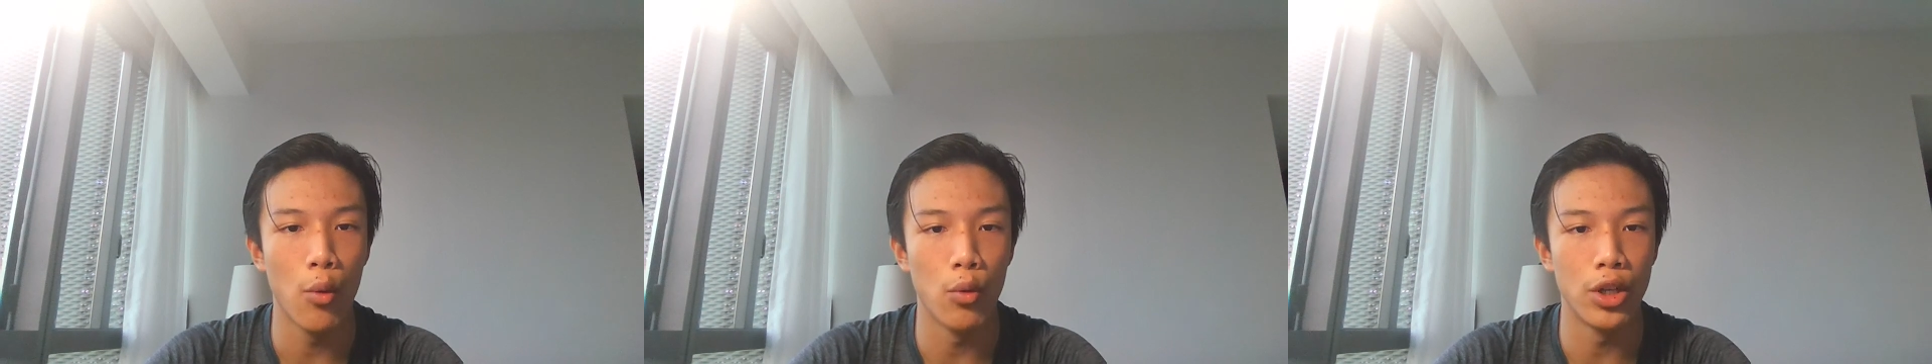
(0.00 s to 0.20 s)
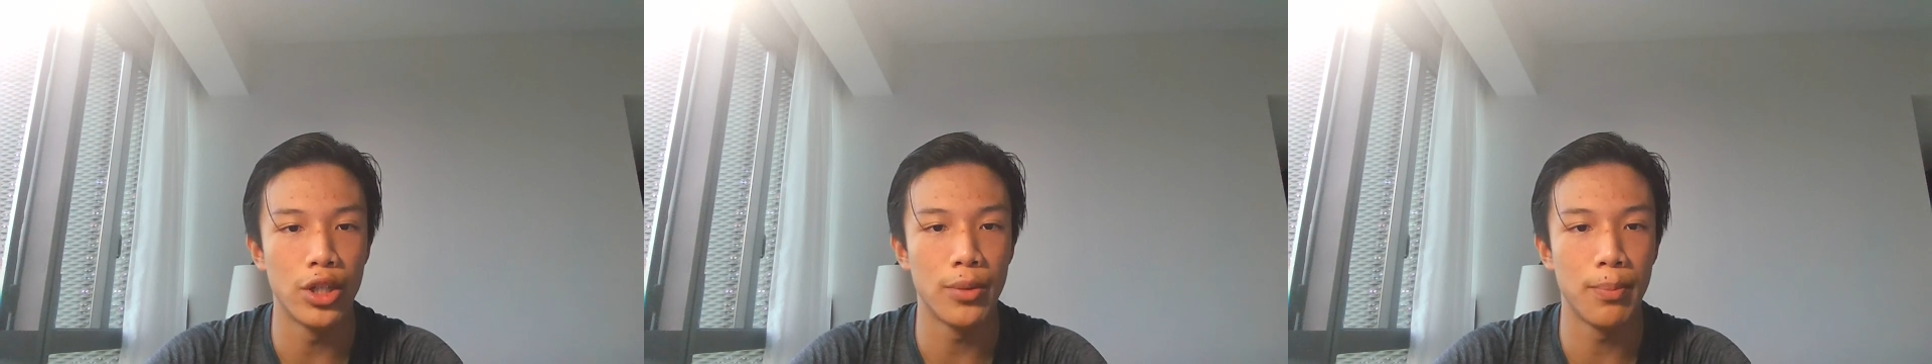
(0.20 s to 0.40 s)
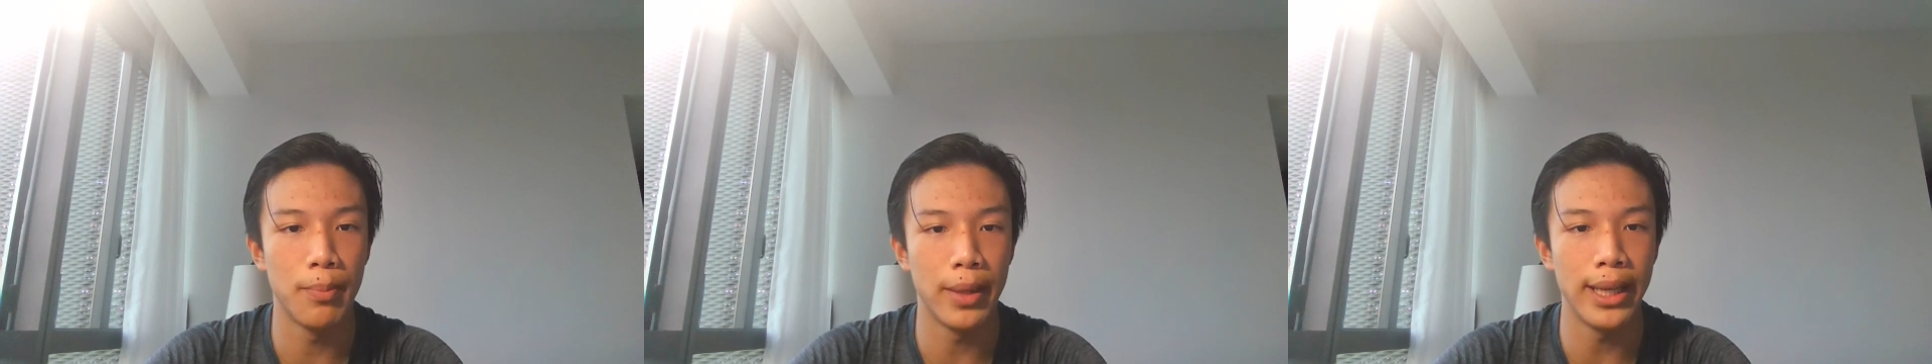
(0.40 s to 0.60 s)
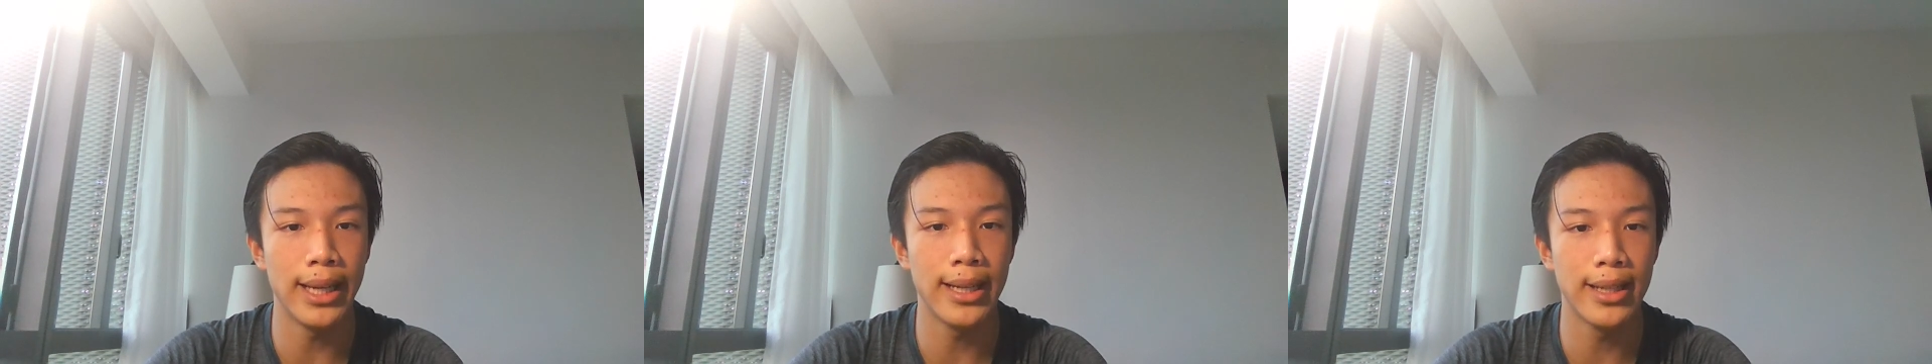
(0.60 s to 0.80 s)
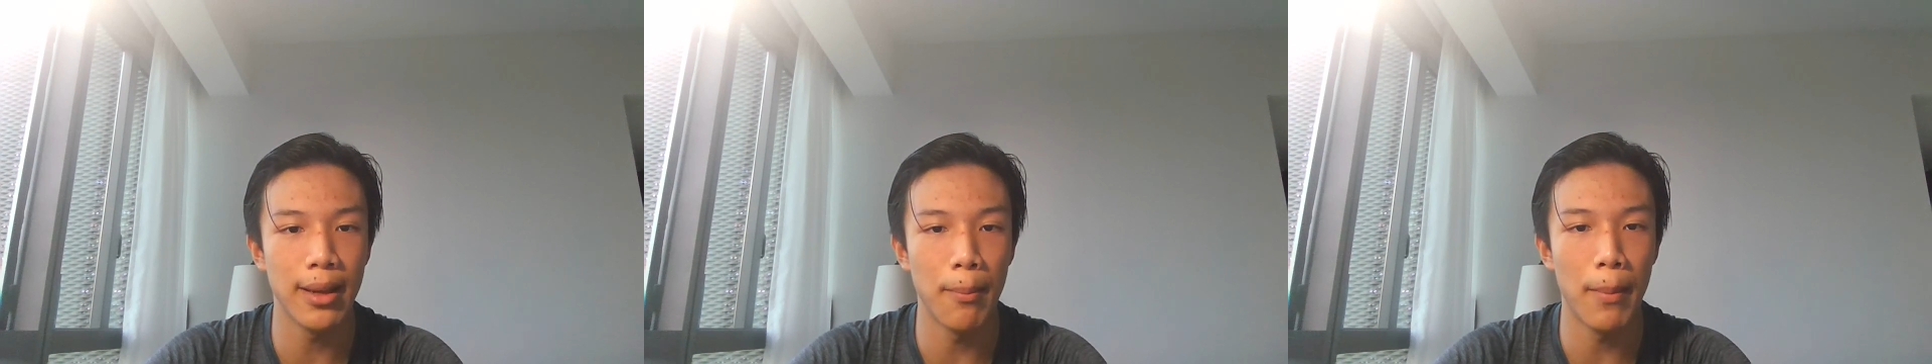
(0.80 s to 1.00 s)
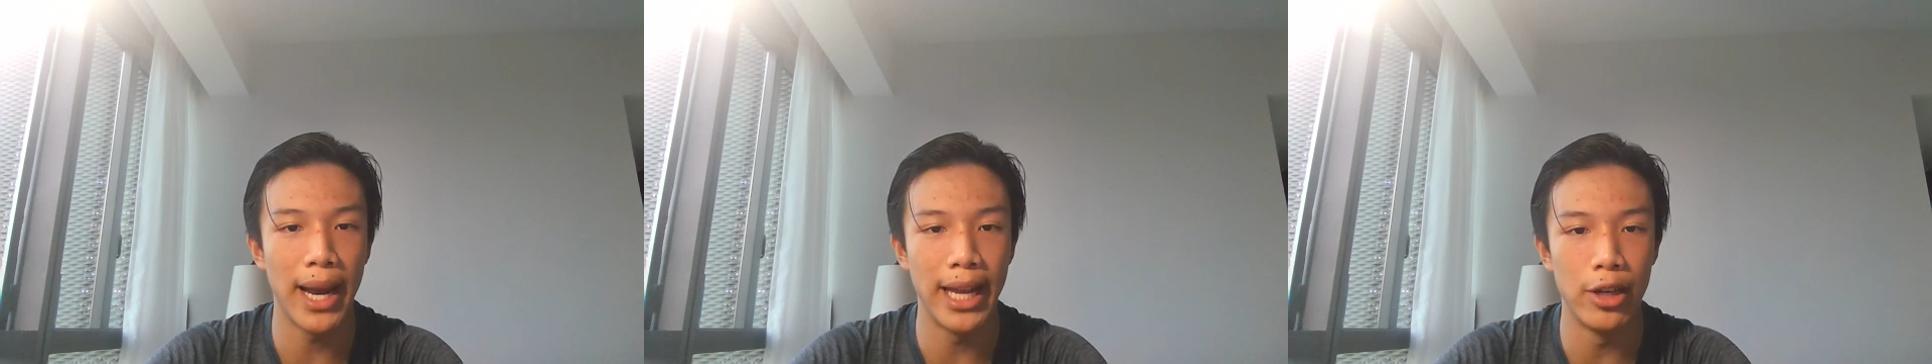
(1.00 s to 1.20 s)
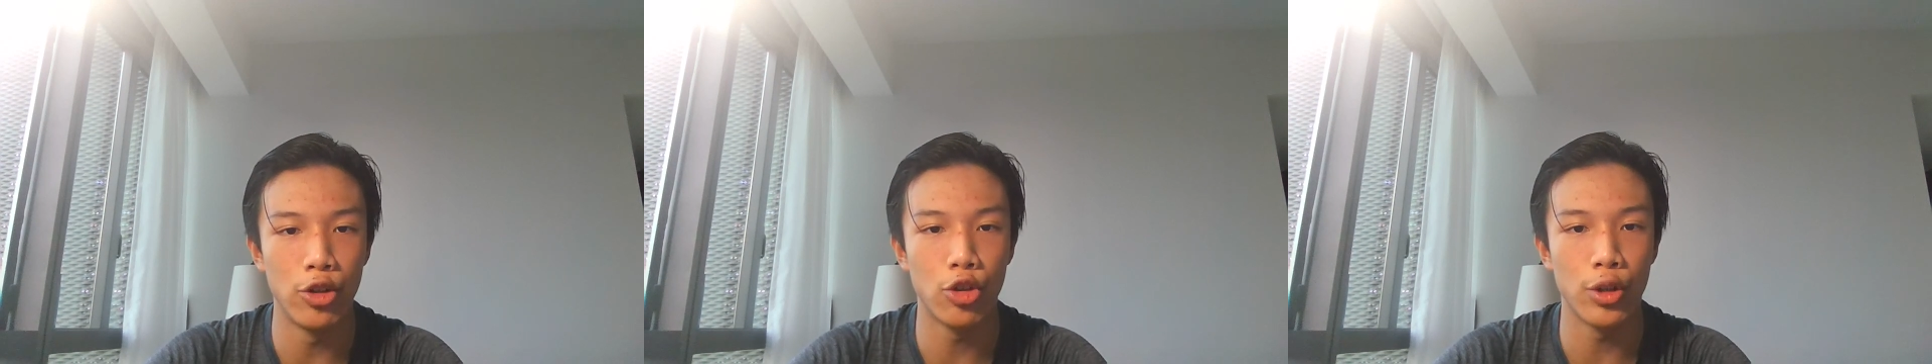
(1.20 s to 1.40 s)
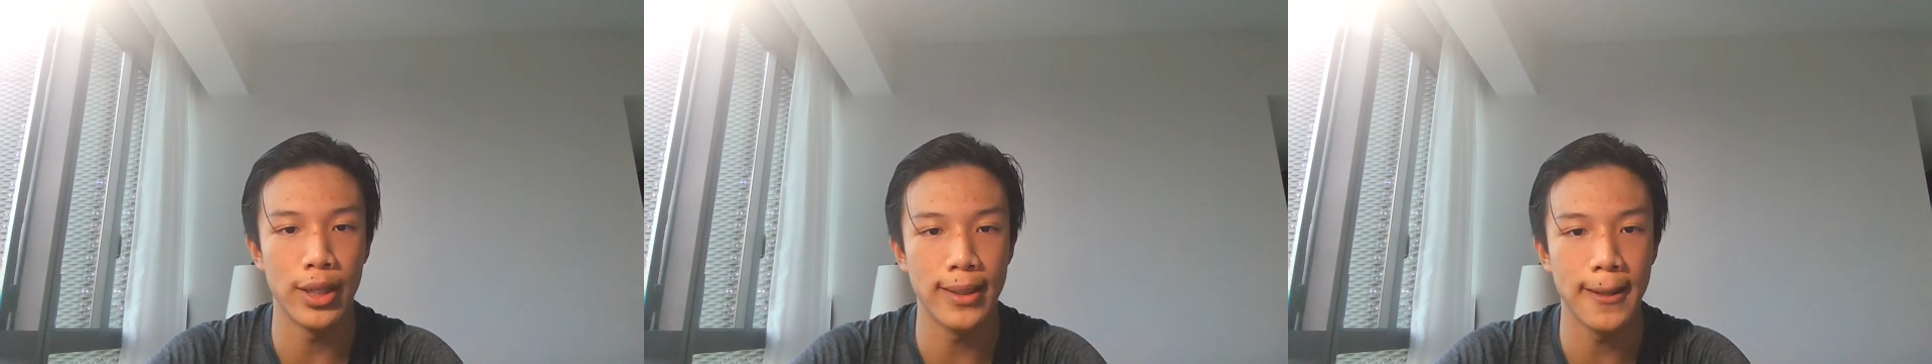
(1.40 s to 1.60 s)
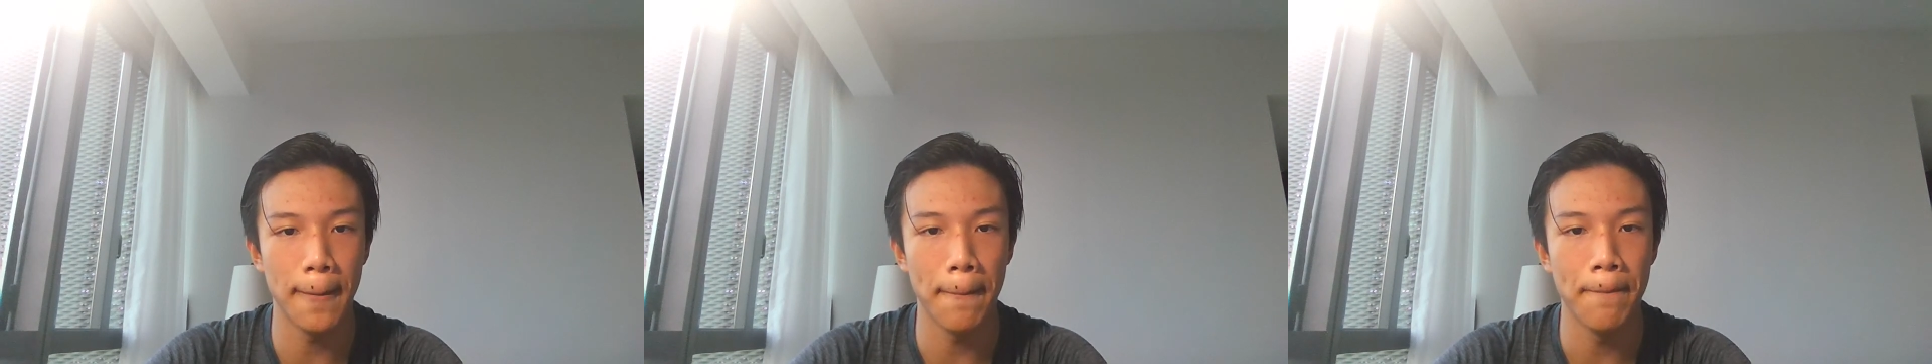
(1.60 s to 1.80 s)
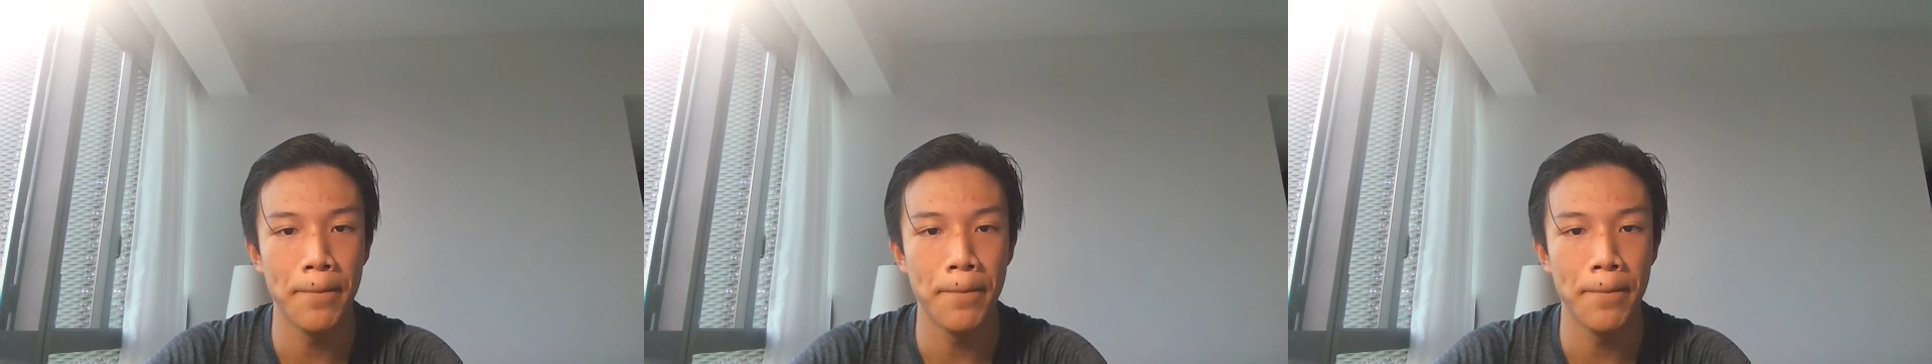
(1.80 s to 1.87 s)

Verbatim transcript: which piqued my interest.